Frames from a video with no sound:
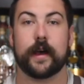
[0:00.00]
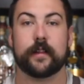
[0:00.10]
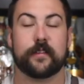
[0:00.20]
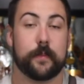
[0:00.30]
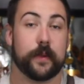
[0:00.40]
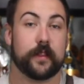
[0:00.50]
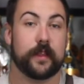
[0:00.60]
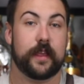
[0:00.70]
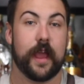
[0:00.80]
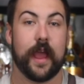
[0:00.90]

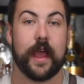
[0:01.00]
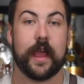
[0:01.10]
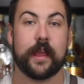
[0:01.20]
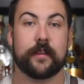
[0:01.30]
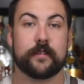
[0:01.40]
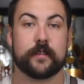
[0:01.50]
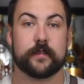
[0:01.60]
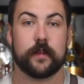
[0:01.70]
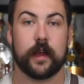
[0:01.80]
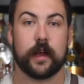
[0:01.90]
typically, and
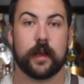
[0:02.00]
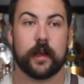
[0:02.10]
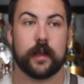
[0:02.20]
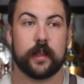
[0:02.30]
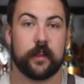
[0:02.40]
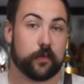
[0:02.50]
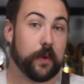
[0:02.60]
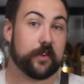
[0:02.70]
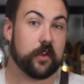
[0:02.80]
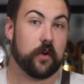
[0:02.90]

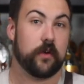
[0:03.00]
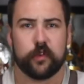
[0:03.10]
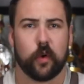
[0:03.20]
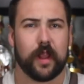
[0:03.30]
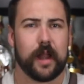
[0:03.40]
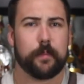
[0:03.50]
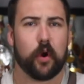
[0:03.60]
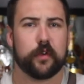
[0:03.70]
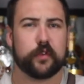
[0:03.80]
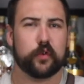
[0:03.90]
espresso. So a lot of
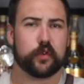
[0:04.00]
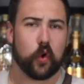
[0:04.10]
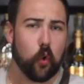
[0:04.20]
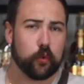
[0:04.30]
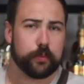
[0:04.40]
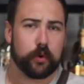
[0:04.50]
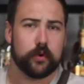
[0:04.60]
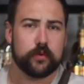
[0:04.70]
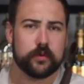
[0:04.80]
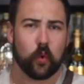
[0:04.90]
bars use cold
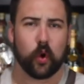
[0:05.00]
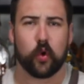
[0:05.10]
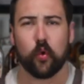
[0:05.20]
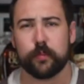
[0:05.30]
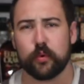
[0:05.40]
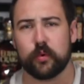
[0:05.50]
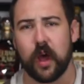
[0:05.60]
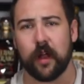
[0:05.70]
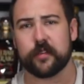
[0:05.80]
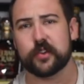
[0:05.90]
brew or cold brew
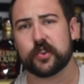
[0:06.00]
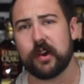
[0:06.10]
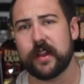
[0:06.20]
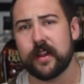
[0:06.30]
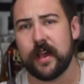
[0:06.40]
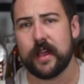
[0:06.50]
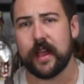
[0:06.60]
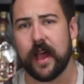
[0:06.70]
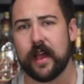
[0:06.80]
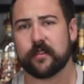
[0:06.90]
concentrate
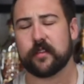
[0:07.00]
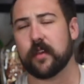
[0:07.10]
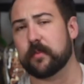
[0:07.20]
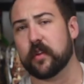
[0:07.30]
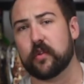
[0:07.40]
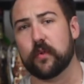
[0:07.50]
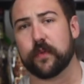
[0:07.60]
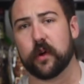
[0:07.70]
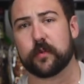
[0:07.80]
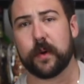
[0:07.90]
as a substitute
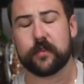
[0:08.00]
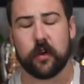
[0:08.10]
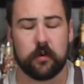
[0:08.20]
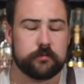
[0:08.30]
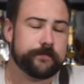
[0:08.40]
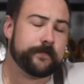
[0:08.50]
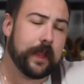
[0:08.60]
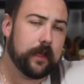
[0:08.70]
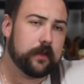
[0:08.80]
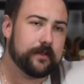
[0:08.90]
for espresso.
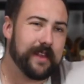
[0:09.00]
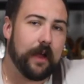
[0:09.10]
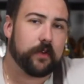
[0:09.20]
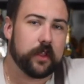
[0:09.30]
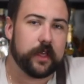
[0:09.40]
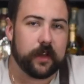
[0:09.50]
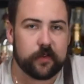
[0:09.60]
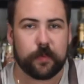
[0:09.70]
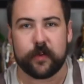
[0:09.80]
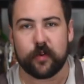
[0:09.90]
Not really an
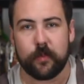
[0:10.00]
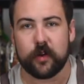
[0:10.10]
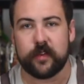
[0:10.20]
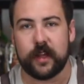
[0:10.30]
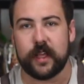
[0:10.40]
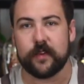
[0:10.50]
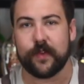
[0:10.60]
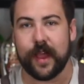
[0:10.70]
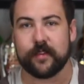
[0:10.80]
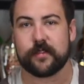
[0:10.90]
Espresso Martini, if
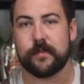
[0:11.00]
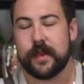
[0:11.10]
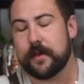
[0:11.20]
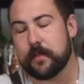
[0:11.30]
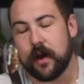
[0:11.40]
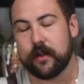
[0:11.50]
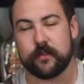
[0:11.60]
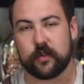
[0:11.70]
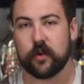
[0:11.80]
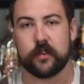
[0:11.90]
you ask me, but
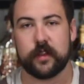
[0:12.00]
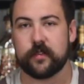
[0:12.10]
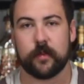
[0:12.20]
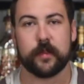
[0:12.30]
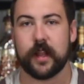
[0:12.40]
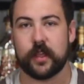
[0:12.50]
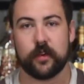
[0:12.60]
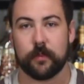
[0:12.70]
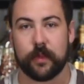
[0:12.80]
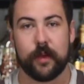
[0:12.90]
certainly something that you
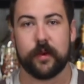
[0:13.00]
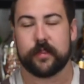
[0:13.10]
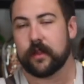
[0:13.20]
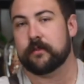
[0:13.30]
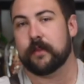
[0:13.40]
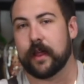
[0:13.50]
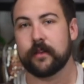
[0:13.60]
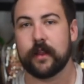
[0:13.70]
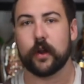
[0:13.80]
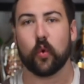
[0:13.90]
can play with and
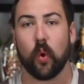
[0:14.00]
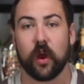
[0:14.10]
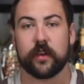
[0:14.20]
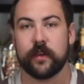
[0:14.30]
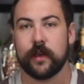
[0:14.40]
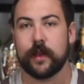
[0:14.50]
it'll work.